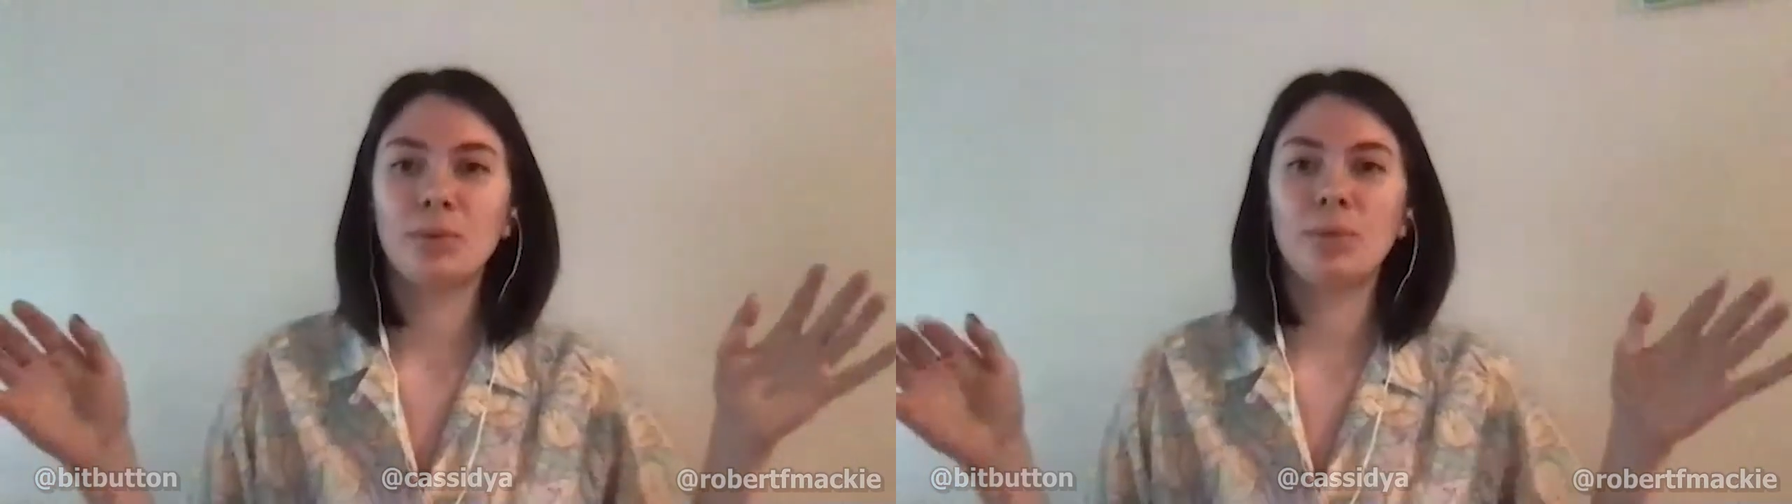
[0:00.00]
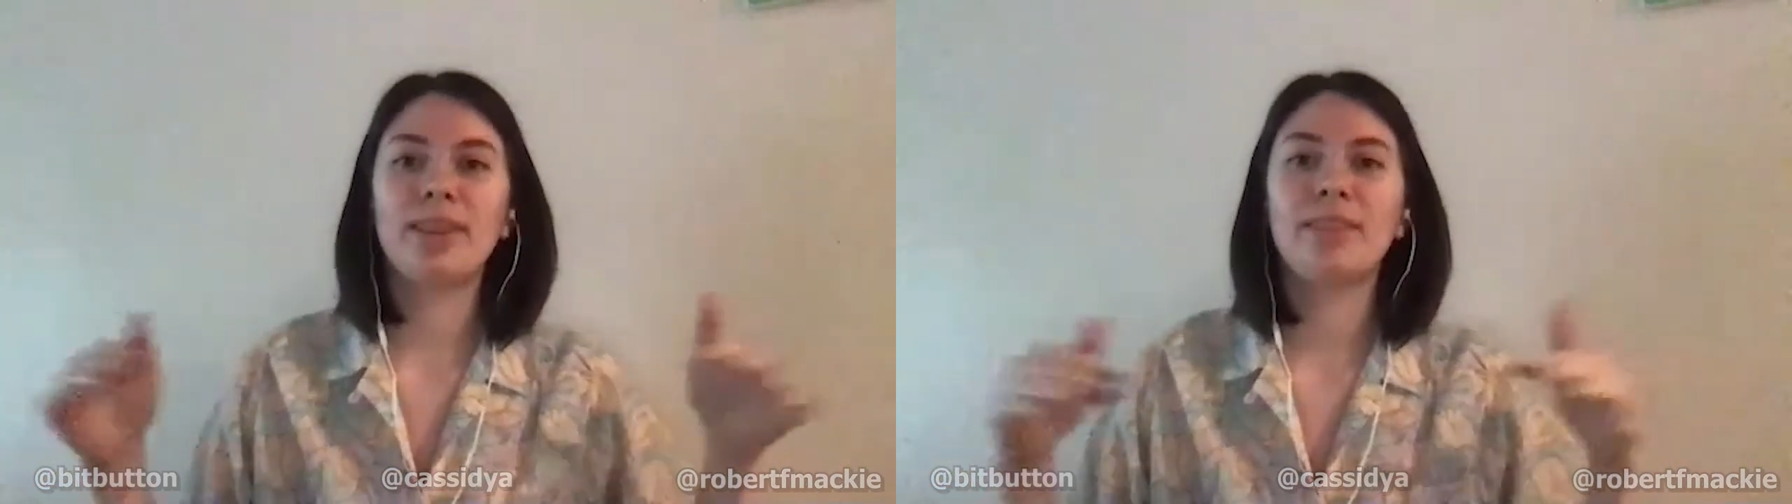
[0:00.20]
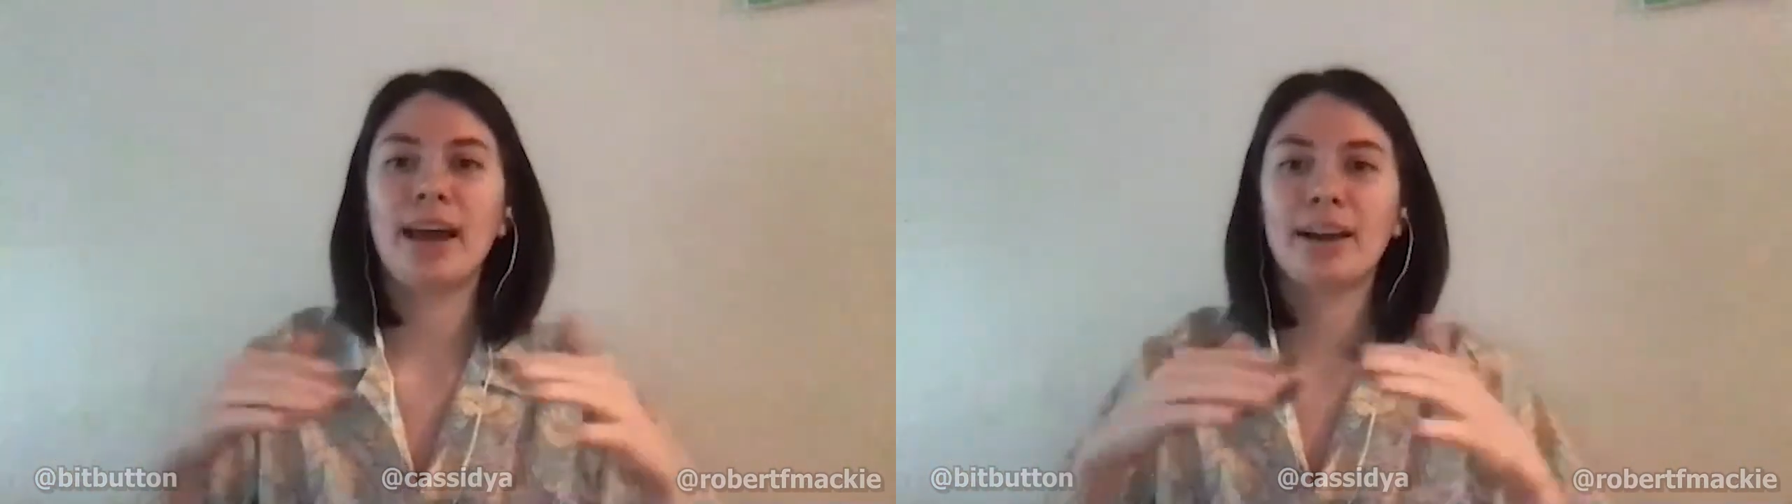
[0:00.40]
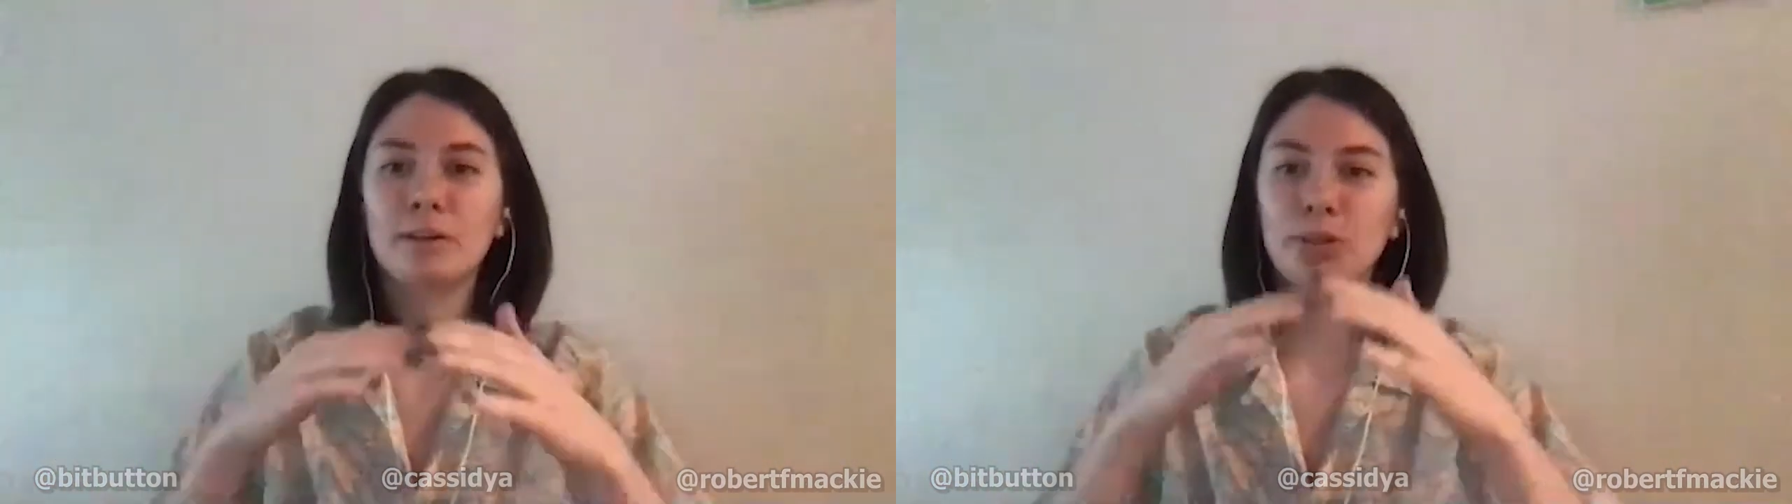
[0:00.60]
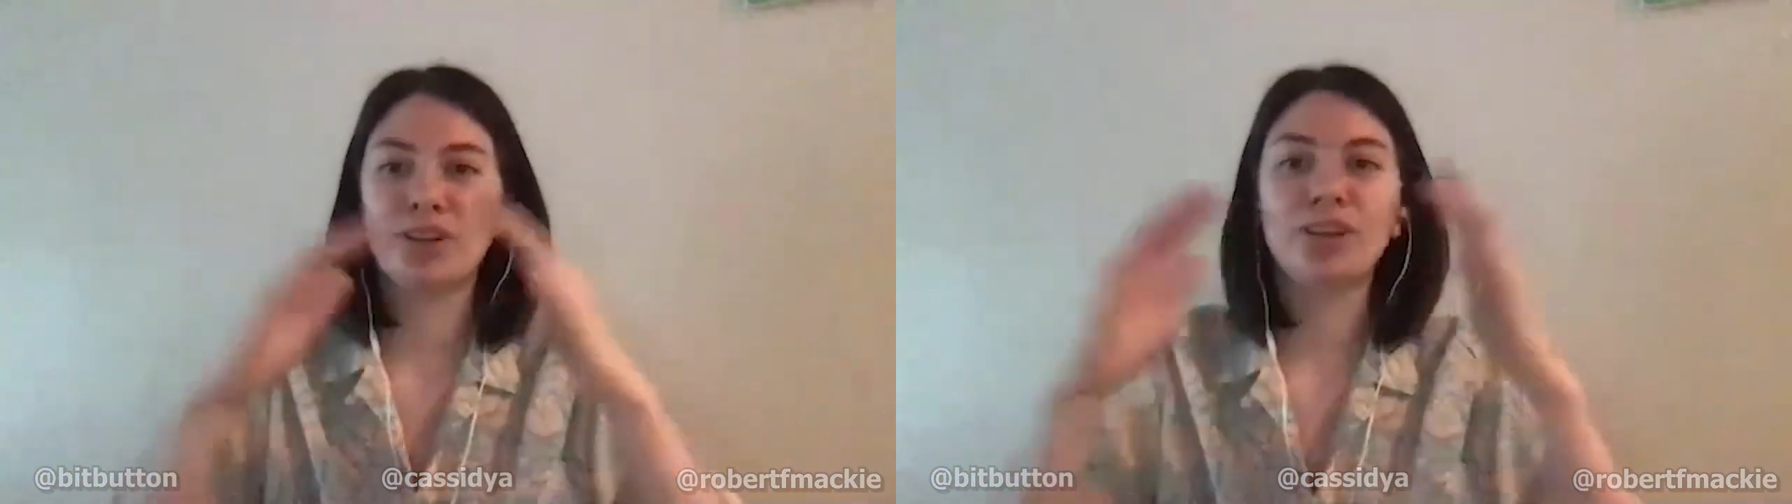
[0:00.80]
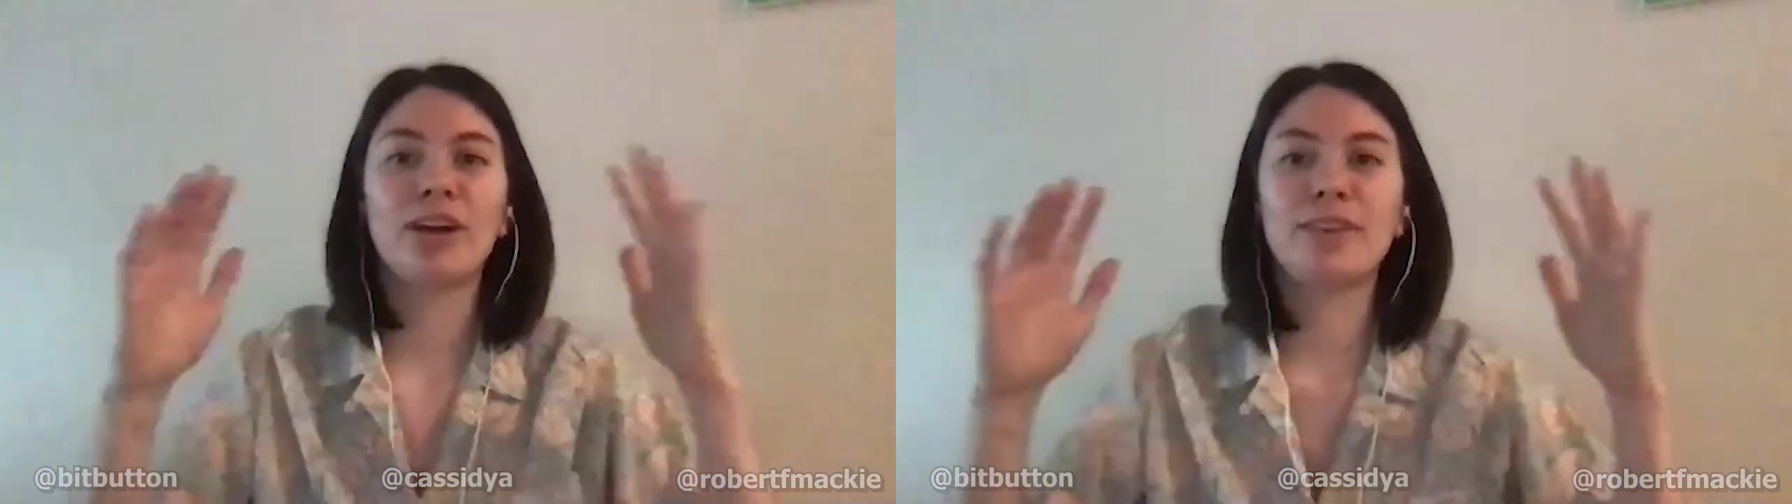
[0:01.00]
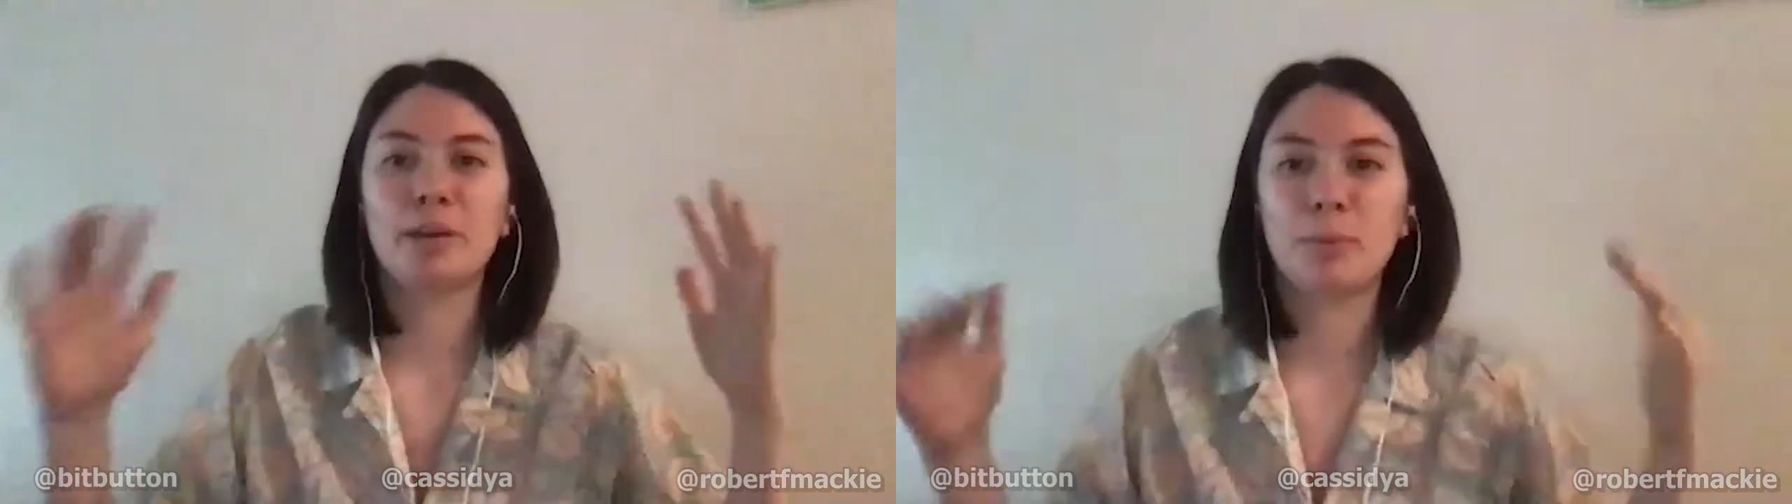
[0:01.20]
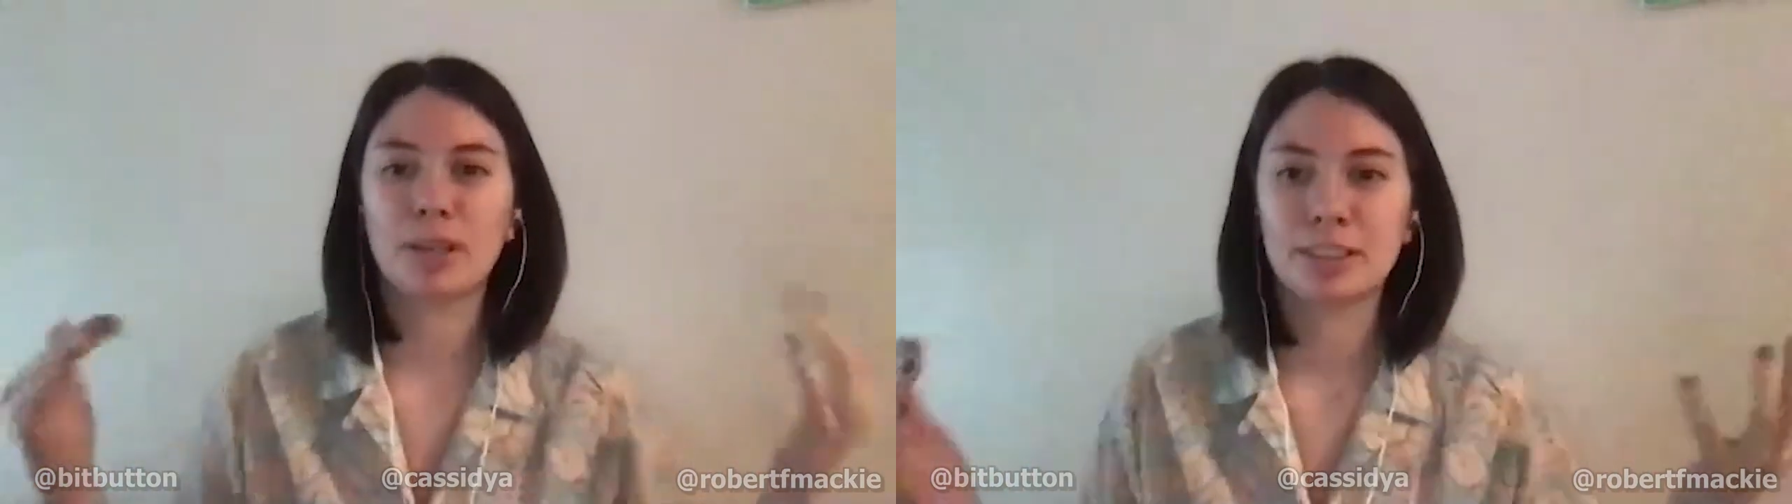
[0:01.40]
within that community or have
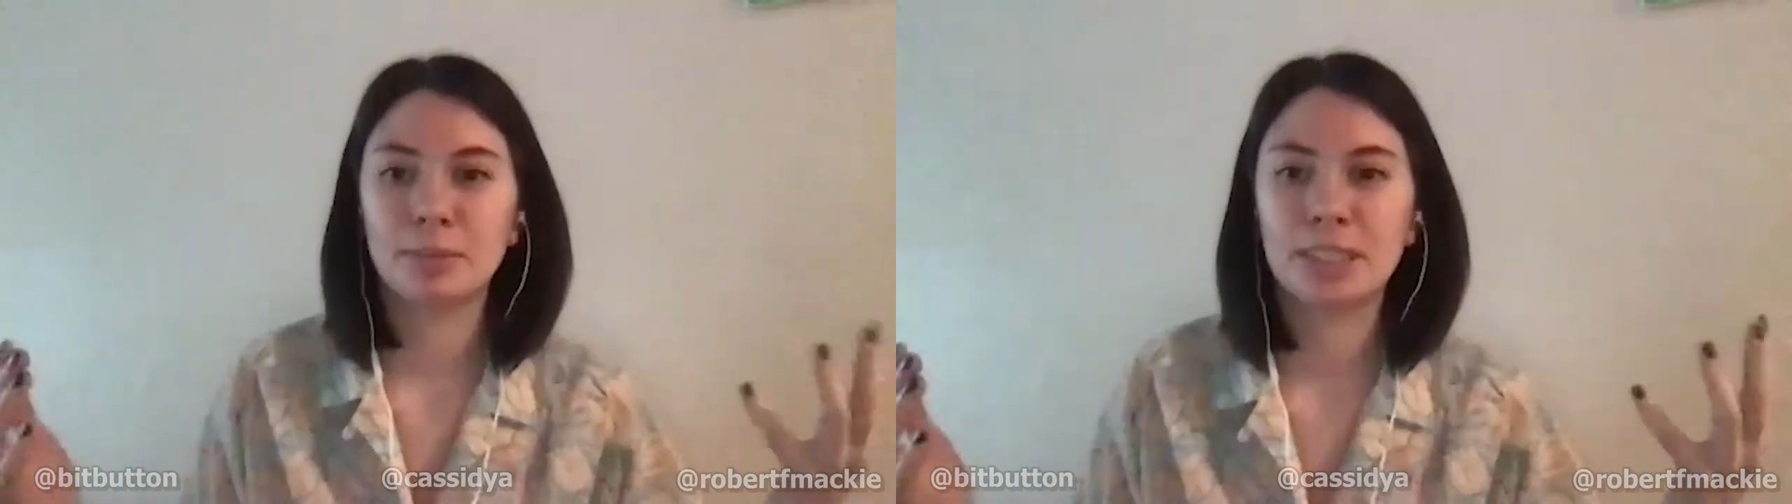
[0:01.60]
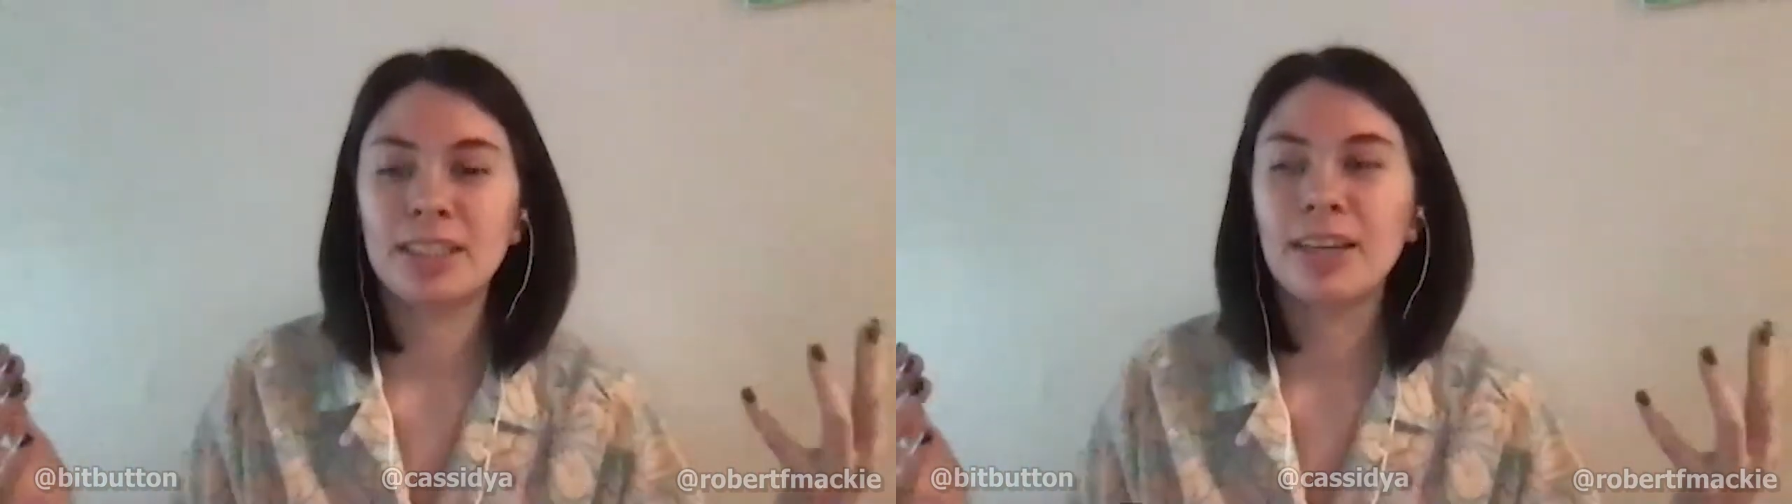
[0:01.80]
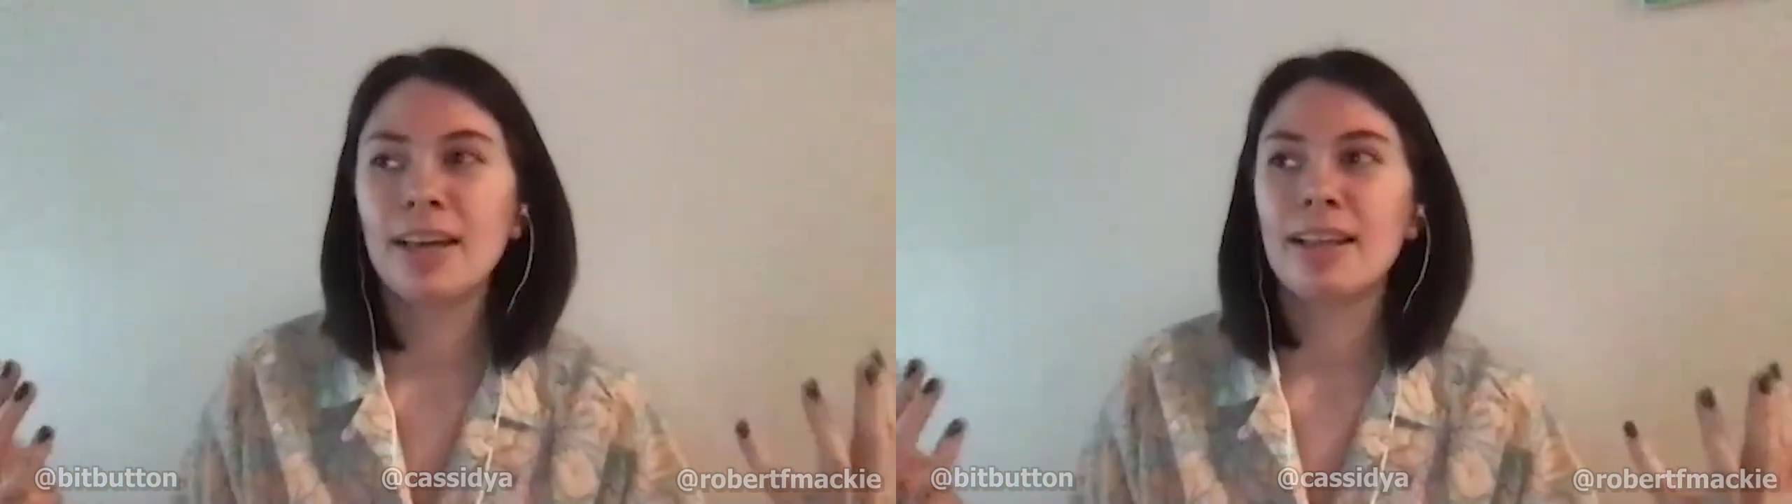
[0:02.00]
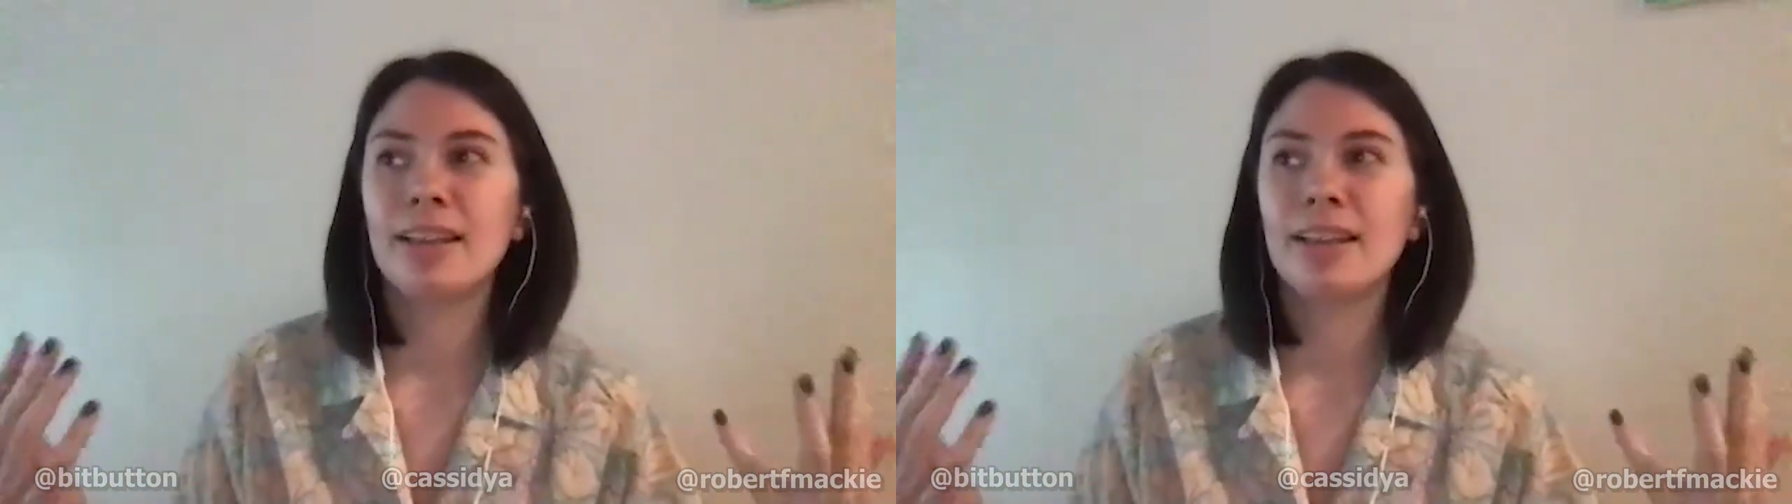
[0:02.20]
any proximity,